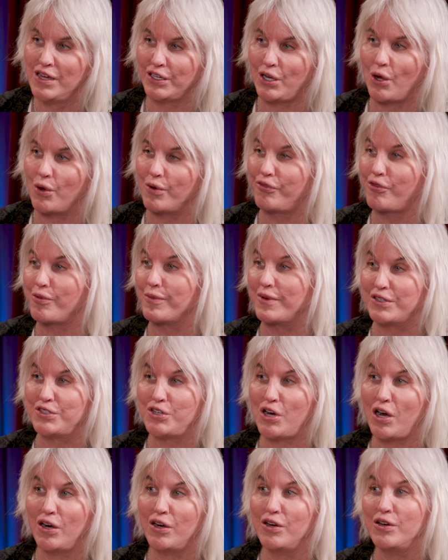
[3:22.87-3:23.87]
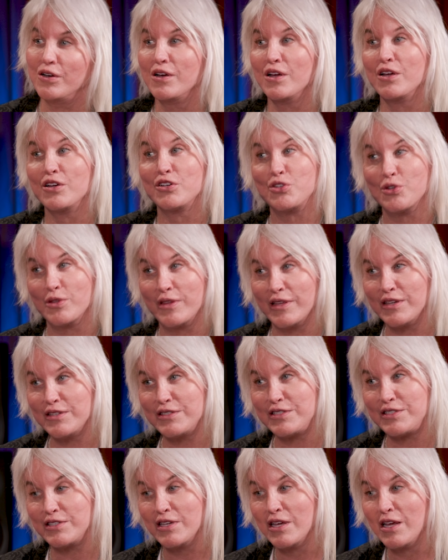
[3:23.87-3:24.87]
going from guitar to
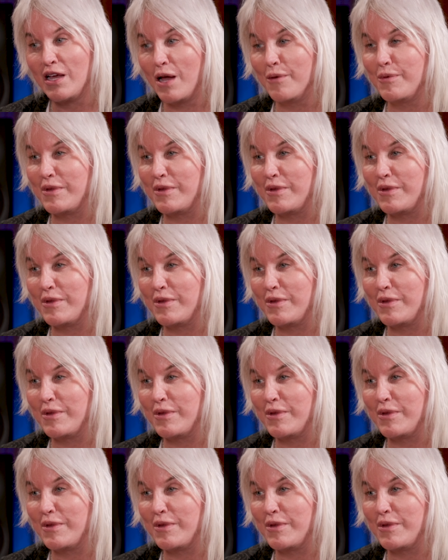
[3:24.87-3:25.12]
this?